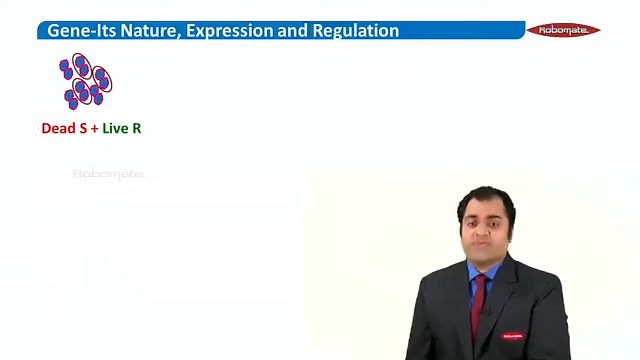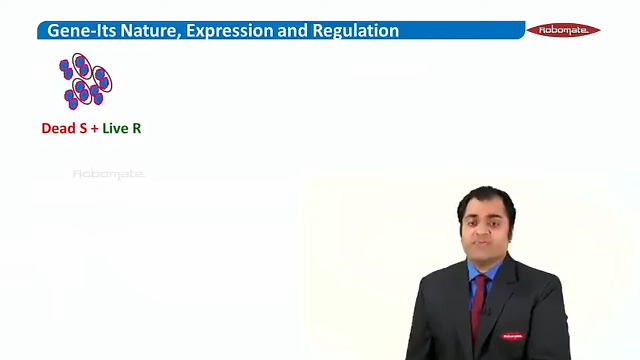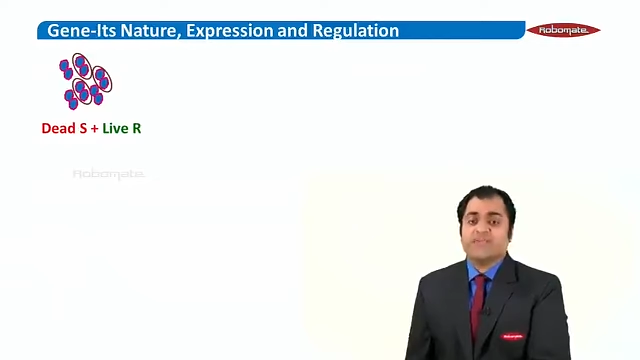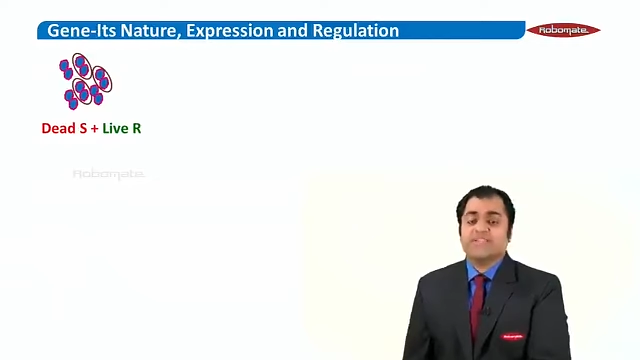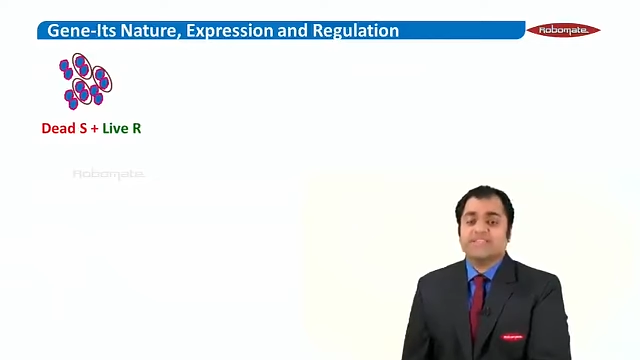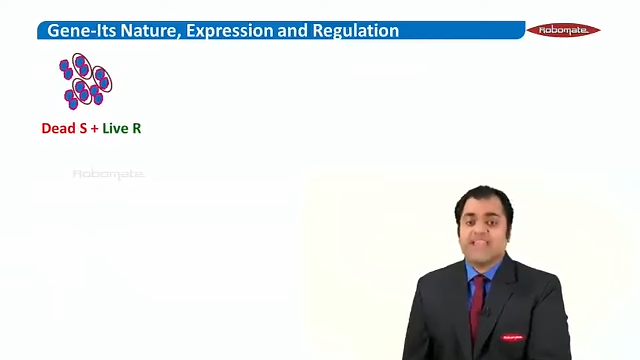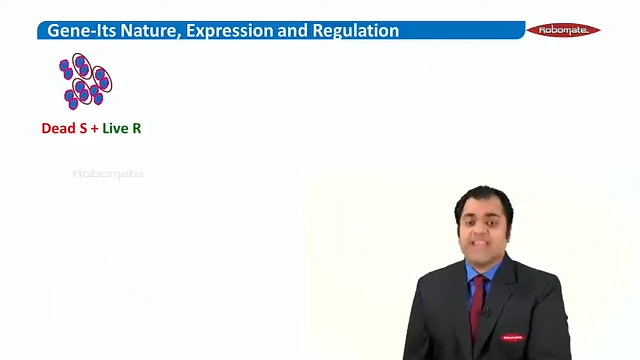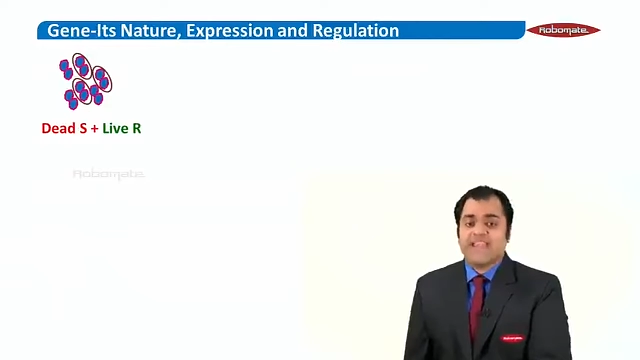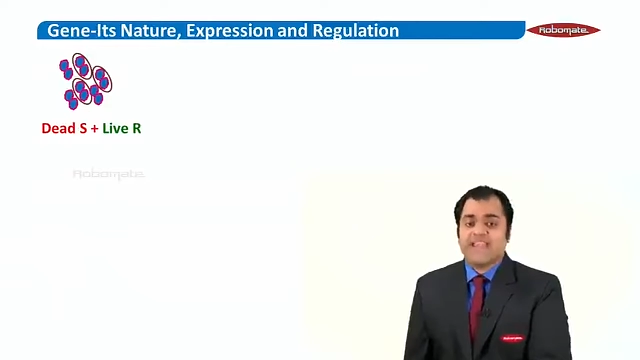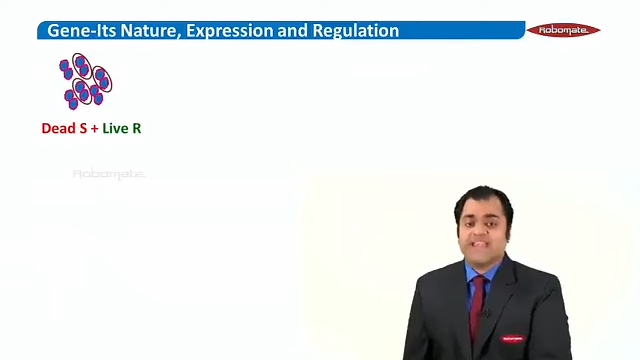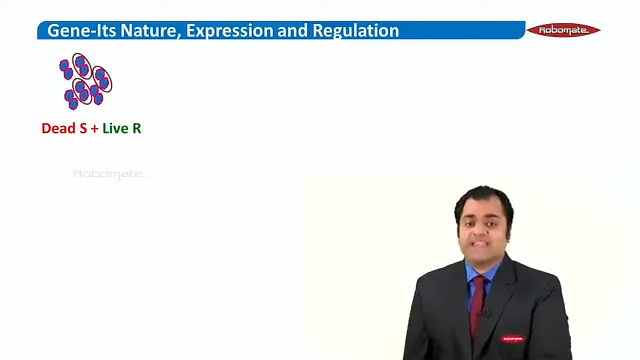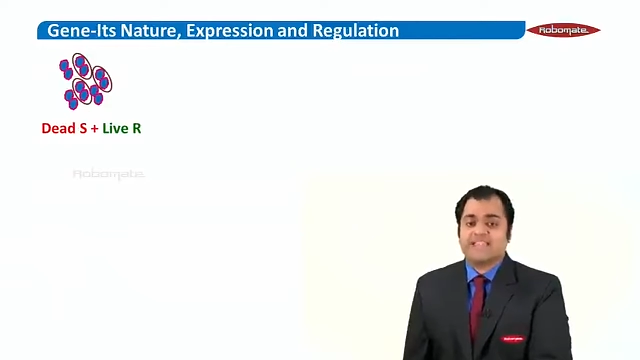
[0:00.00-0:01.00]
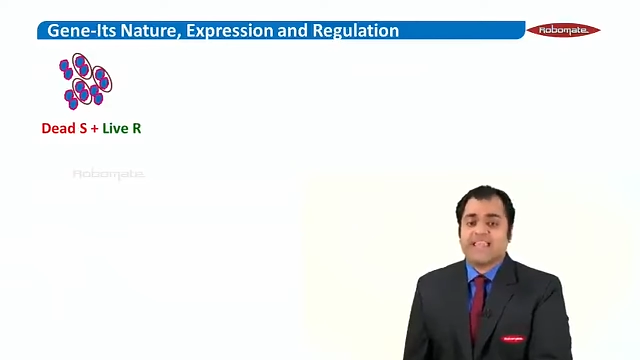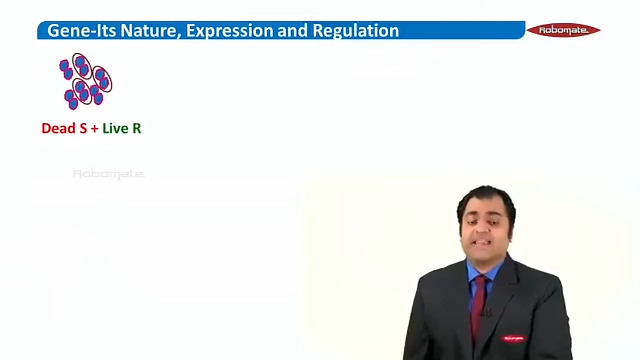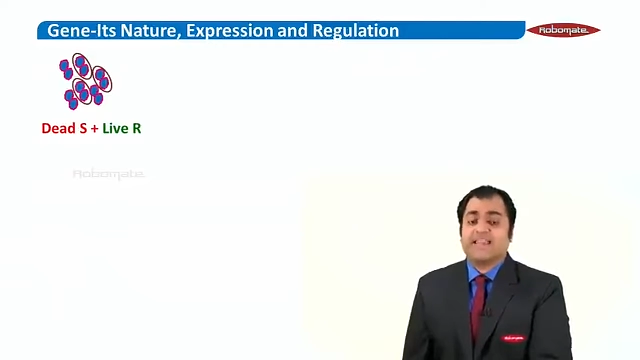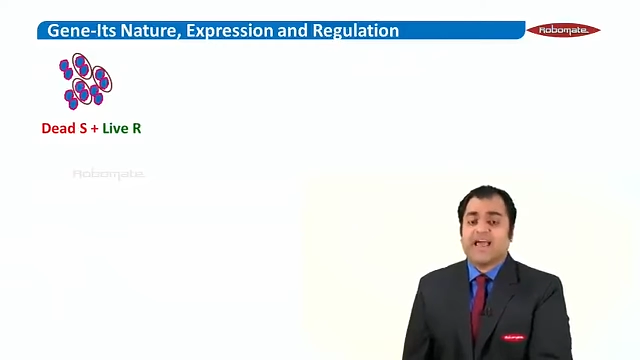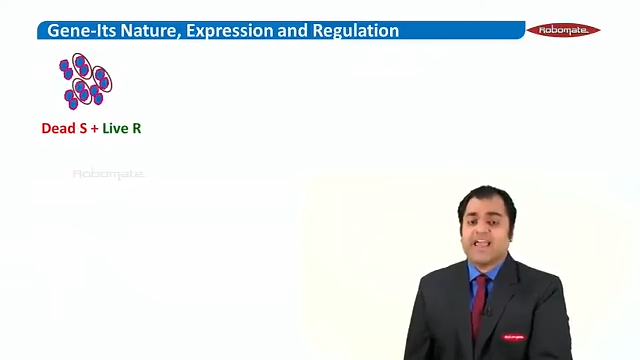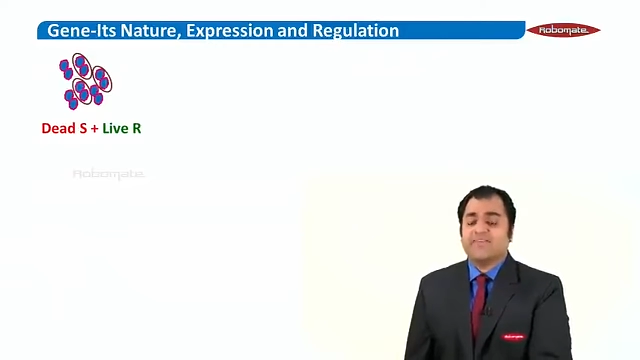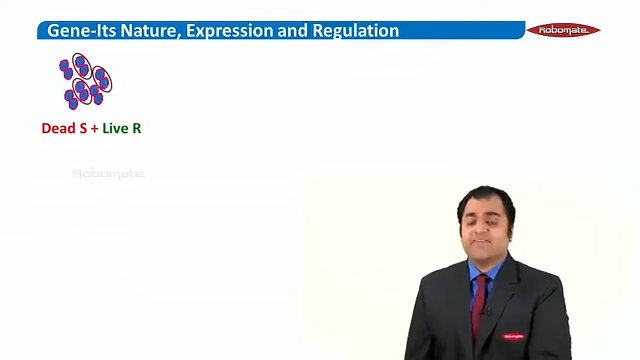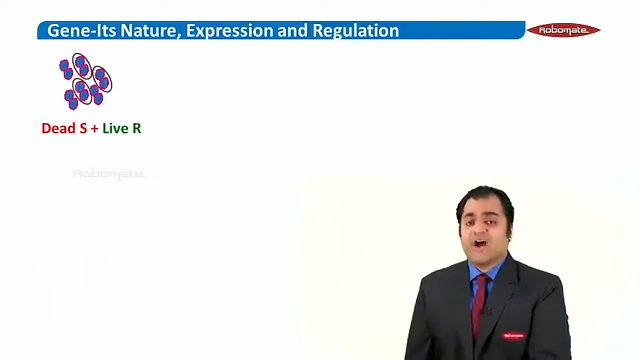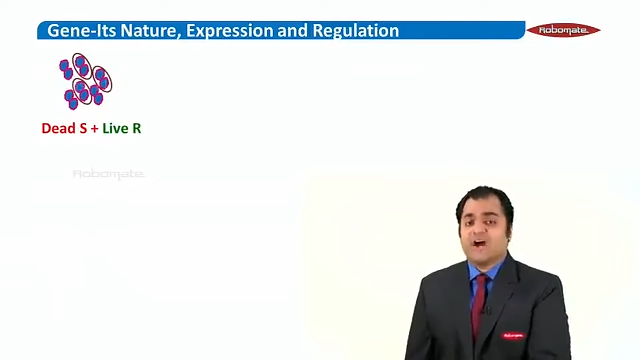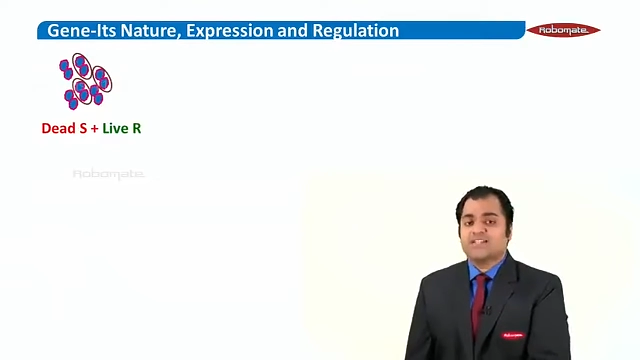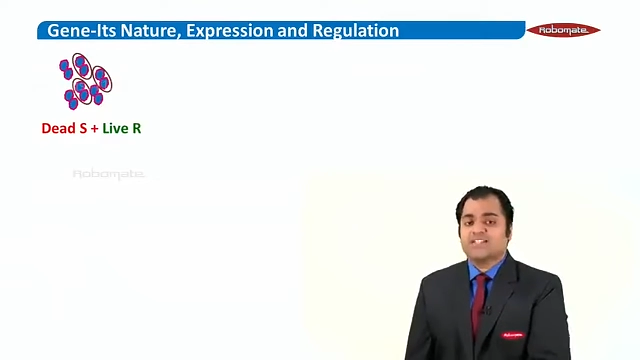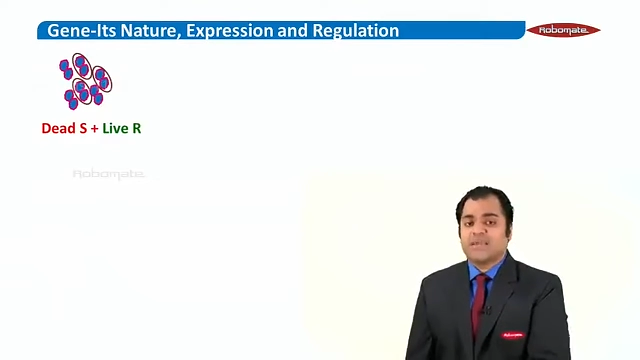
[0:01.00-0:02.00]
of dead S and live
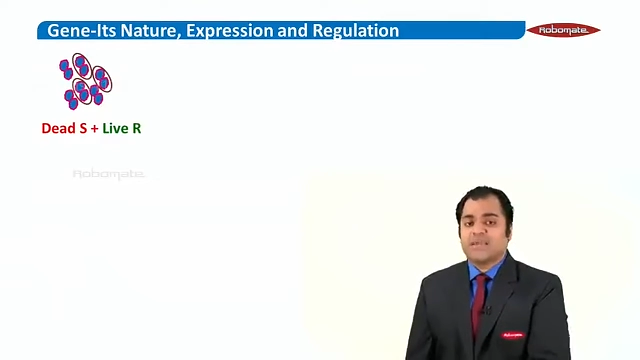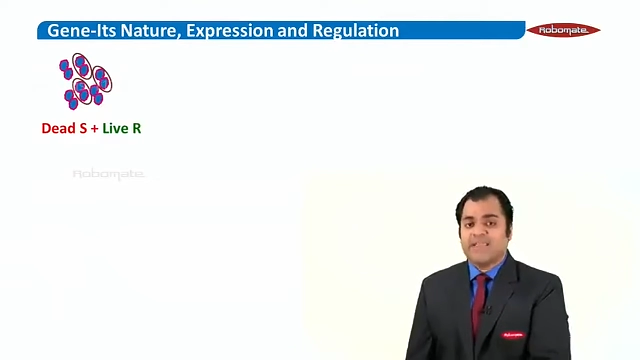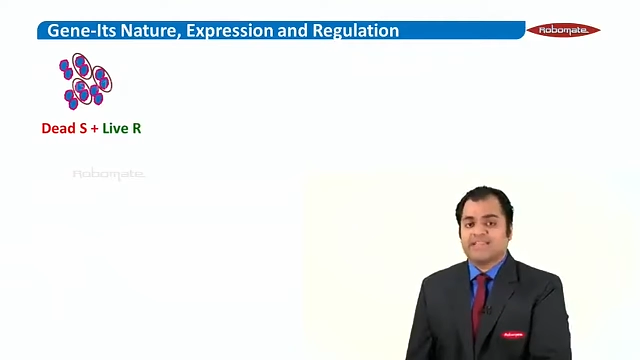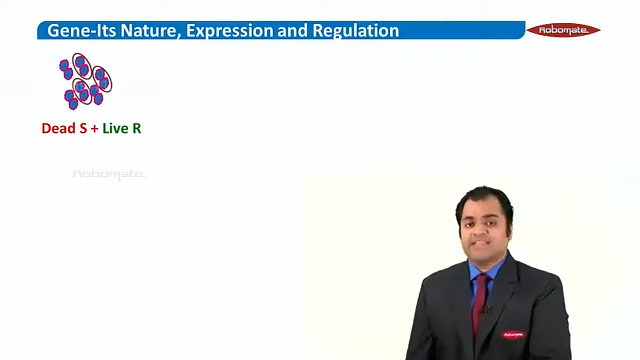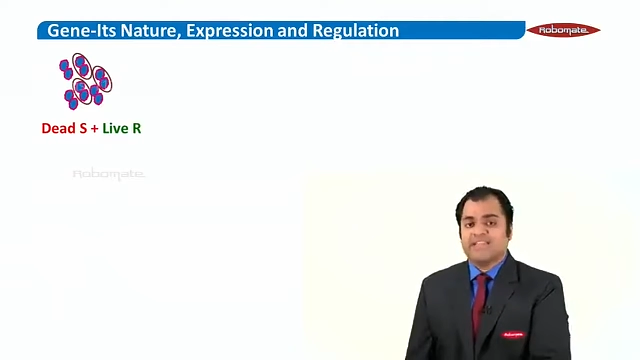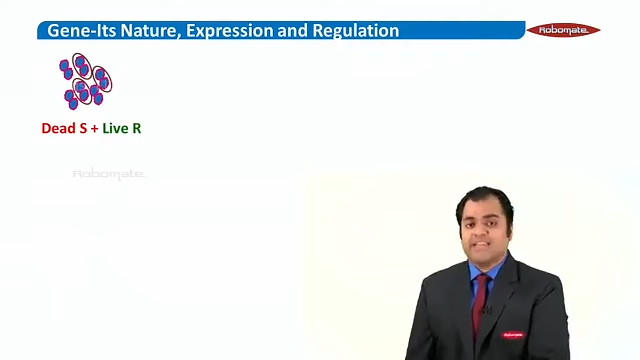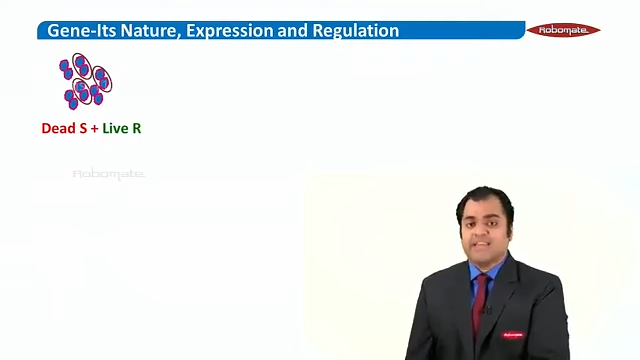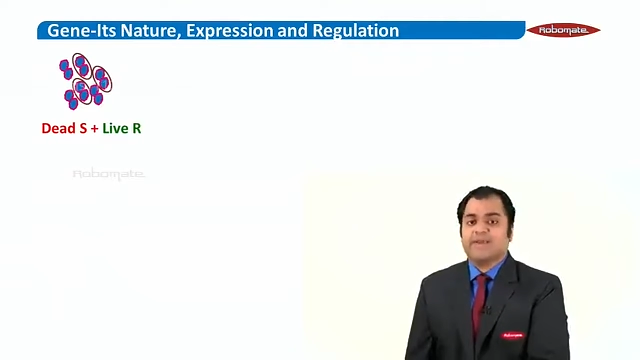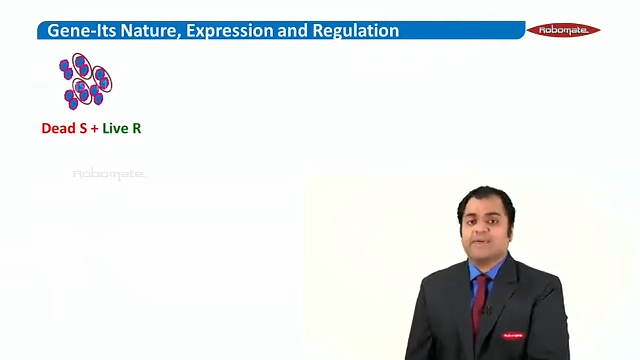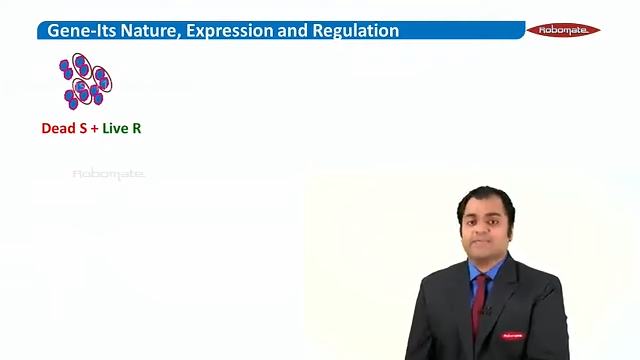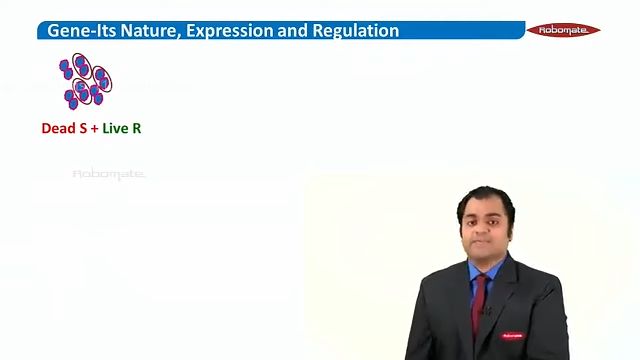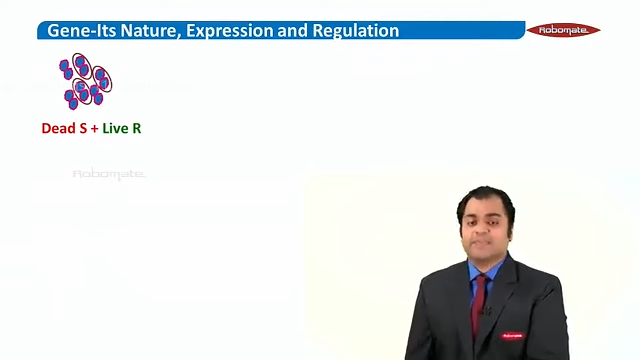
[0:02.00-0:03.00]
R-type bacteria.